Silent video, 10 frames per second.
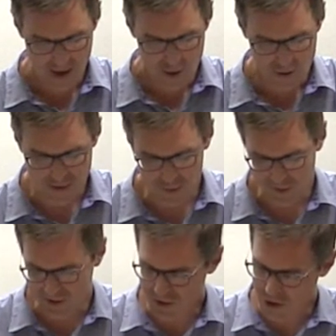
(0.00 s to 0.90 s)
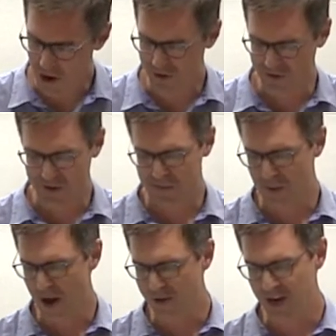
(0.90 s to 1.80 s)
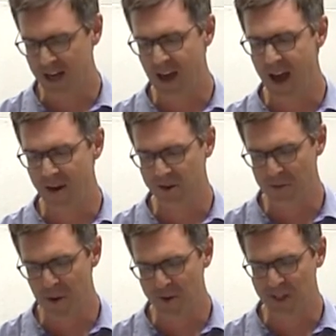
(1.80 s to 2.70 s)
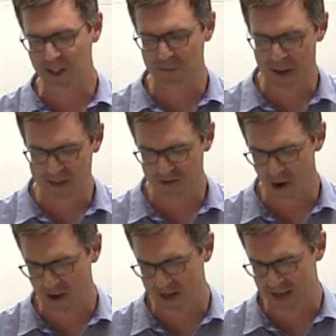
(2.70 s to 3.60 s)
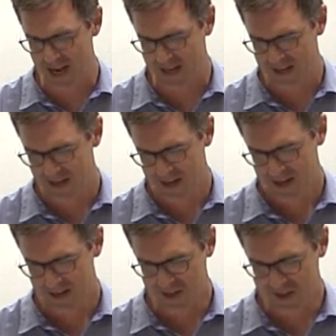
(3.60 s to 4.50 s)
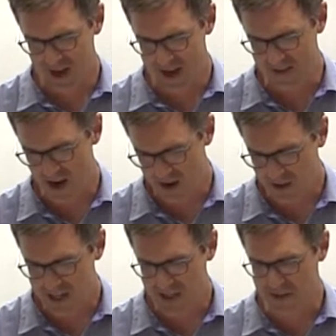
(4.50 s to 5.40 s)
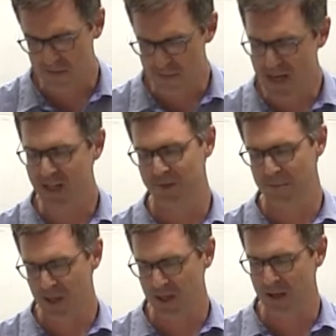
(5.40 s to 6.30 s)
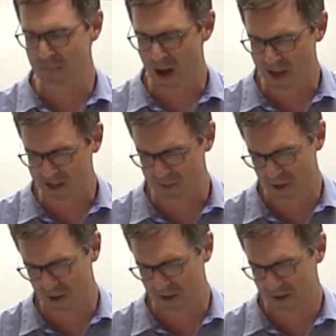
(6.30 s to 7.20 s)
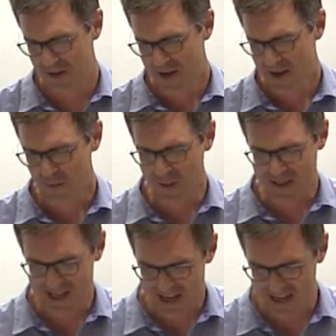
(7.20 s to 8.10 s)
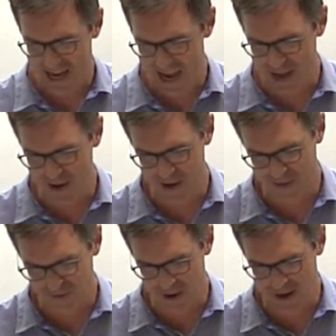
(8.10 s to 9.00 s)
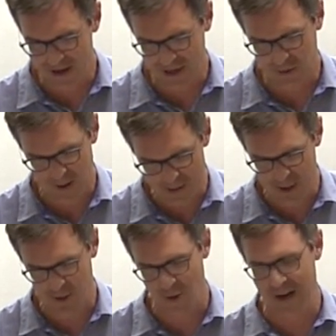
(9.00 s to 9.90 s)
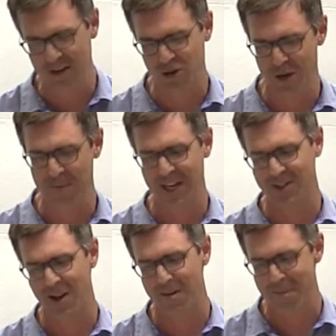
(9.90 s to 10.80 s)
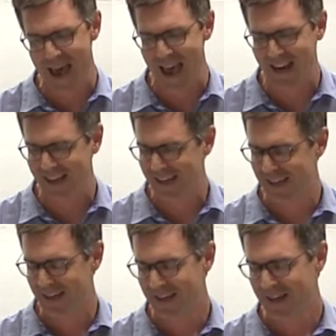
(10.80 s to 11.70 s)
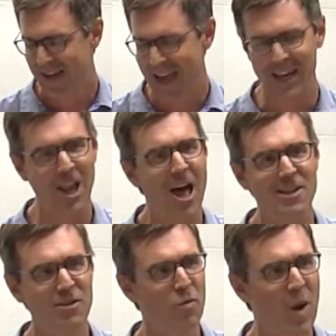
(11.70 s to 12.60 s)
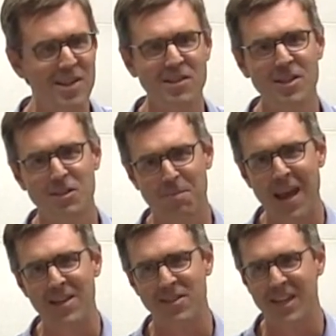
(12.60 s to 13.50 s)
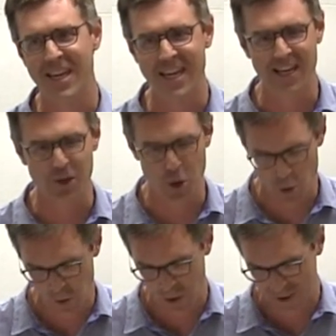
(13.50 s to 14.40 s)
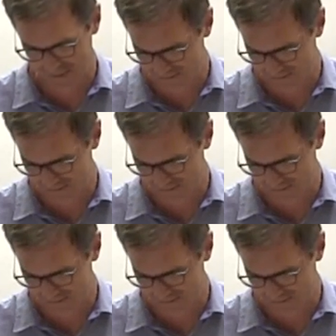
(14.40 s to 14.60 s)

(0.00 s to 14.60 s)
Whoever was in charge of this project hires the most expensive architect to design the ugliest, biggest building possible, with a tin can on front and crematoria chimneys on back, and lots of wasted space to heat and cool.